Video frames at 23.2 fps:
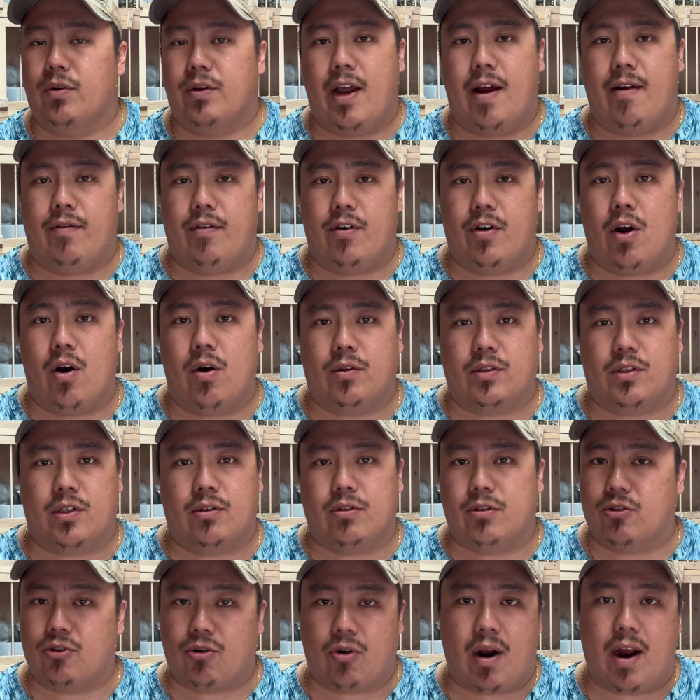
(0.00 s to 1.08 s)
never know until
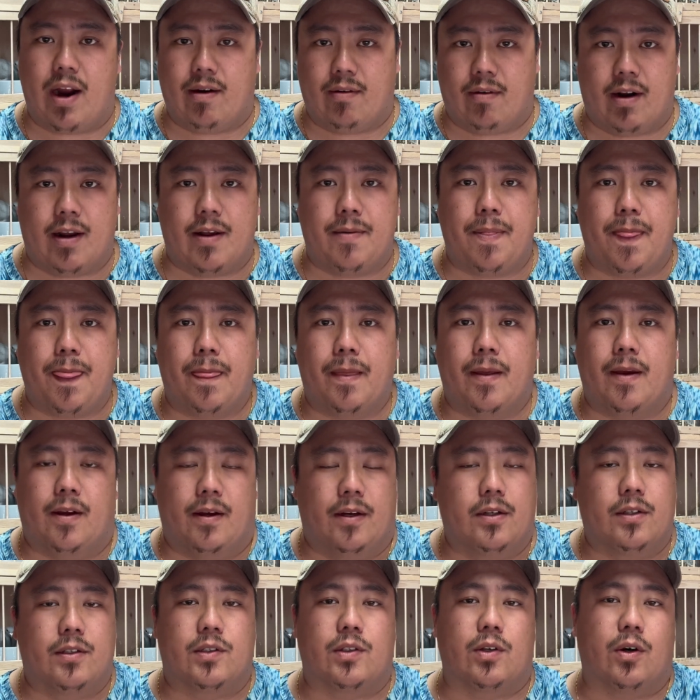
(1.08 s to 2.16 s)
you try, right?
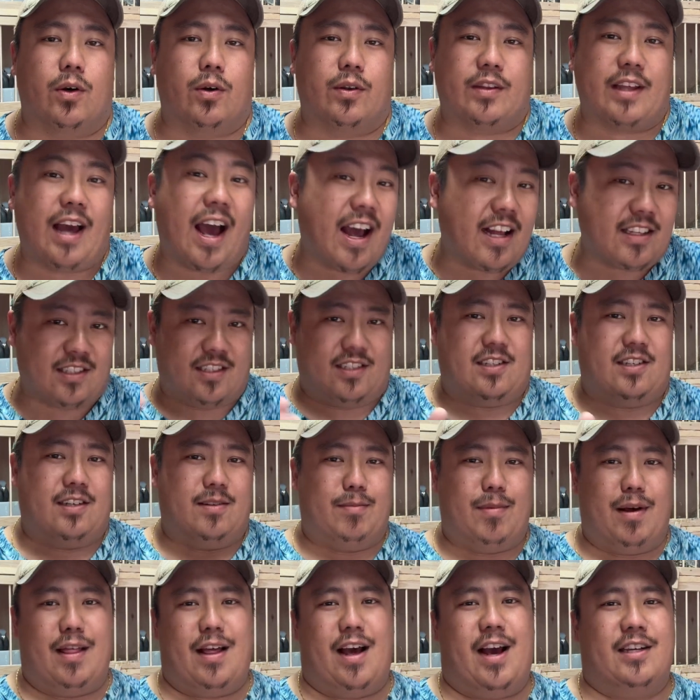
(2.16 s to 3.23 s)
So that's
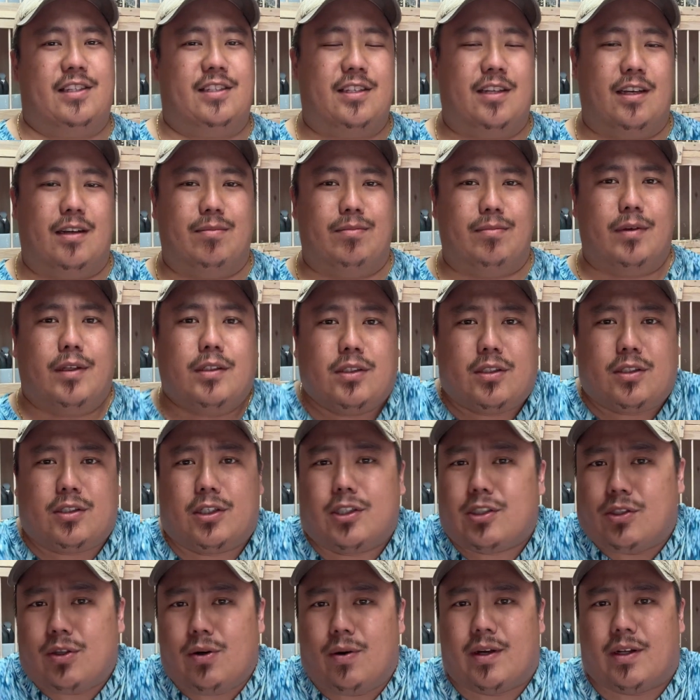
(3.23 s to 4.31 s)
my last tip, is
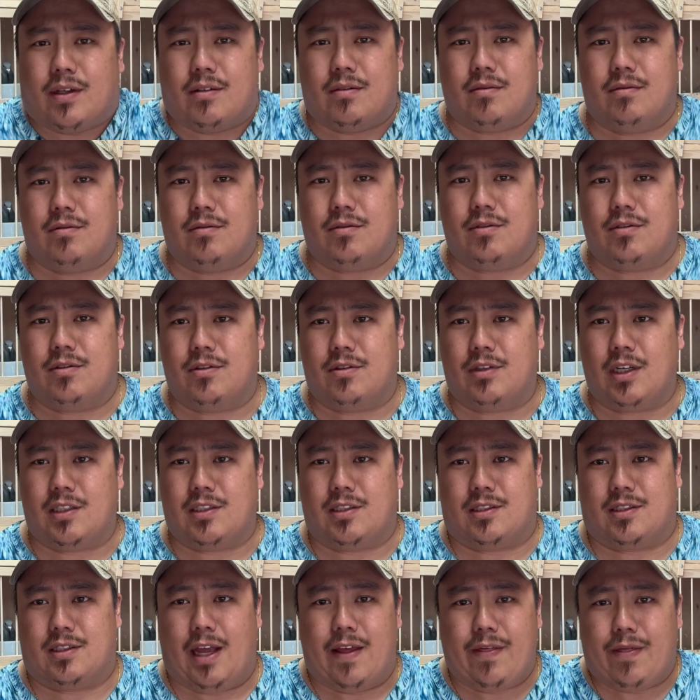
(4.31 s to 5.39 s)
just do it.
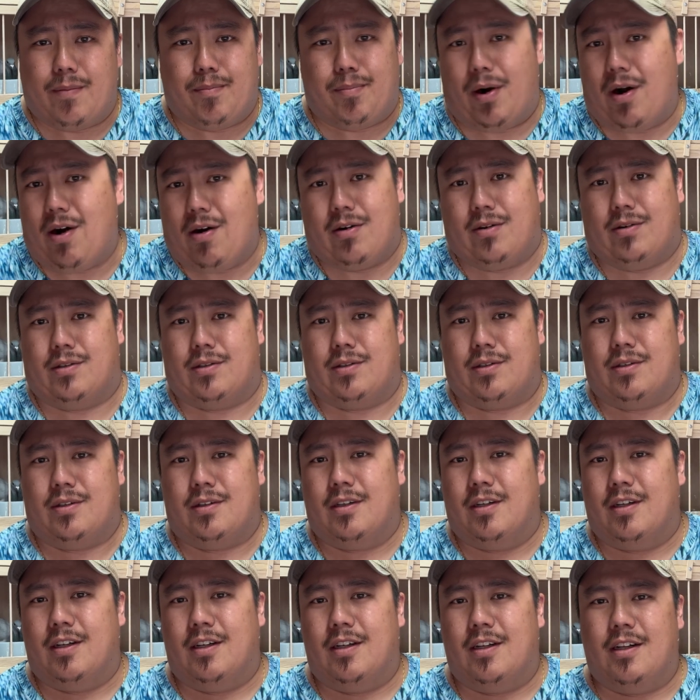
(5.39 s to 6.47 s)
Just send the birds.
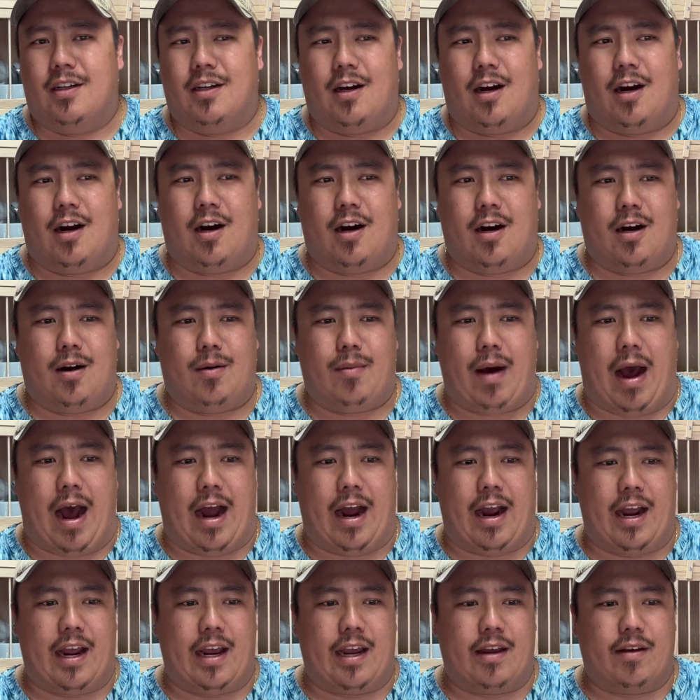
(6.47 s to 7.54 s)

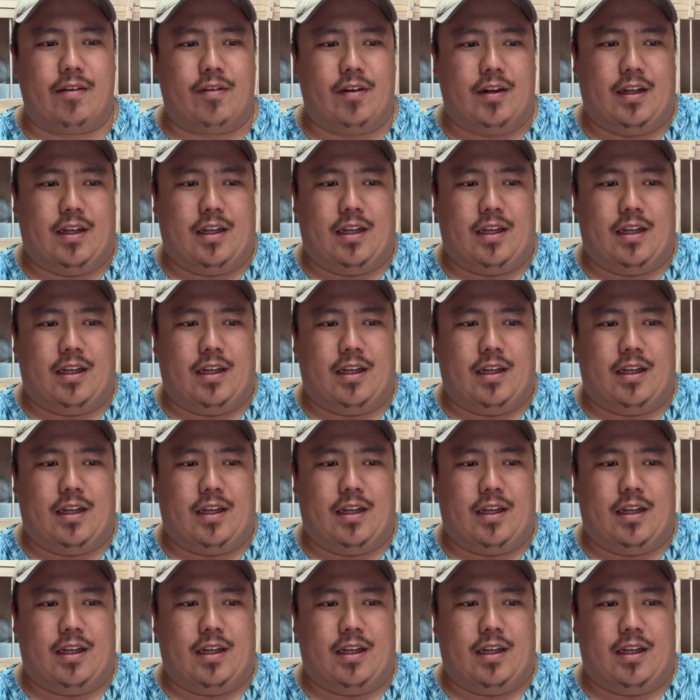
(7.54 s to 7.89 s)
I